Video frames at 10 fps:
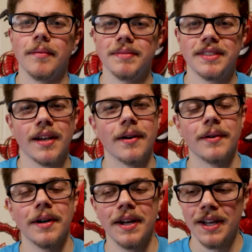
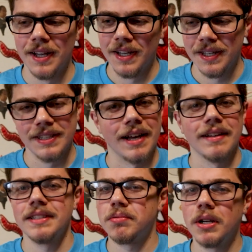So, yeah,
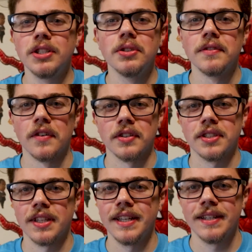it's pretty
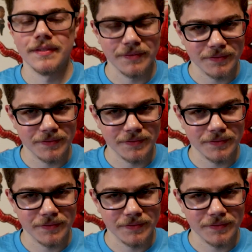universally